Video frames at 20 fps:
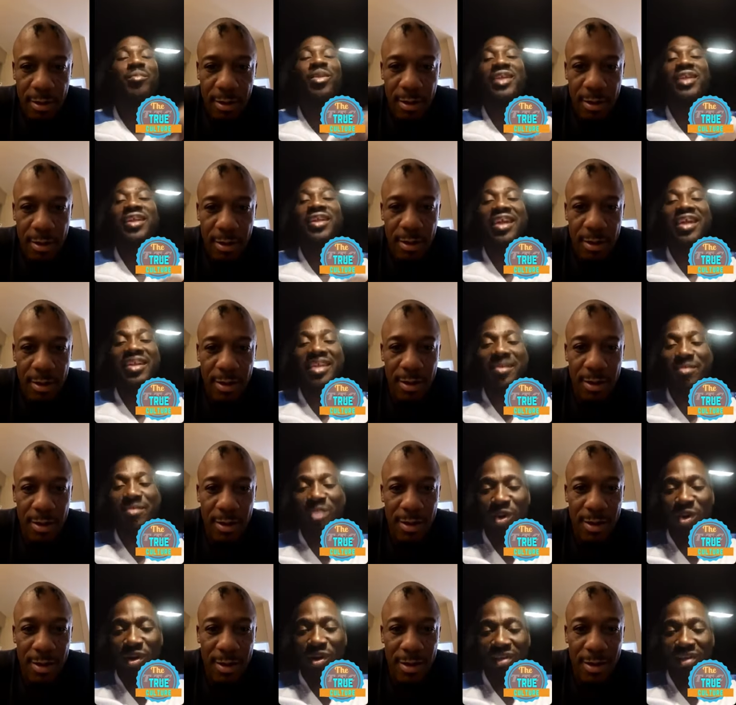Speaker 1: are that them do?
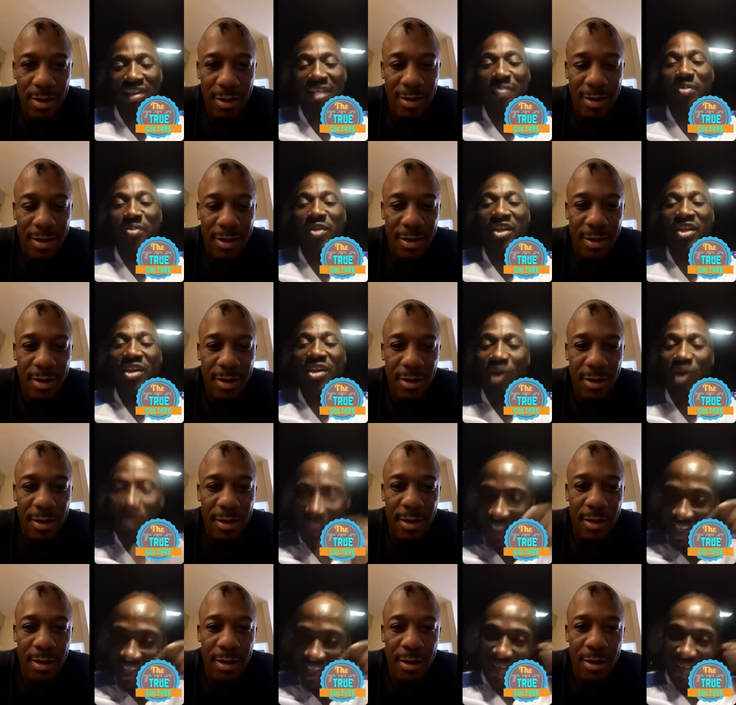Hold on, hold on, hold
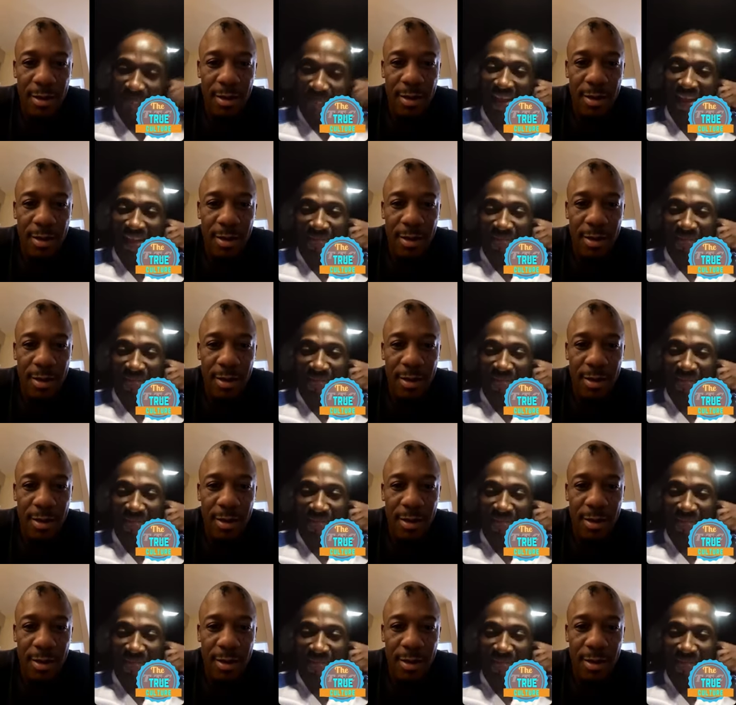your mind,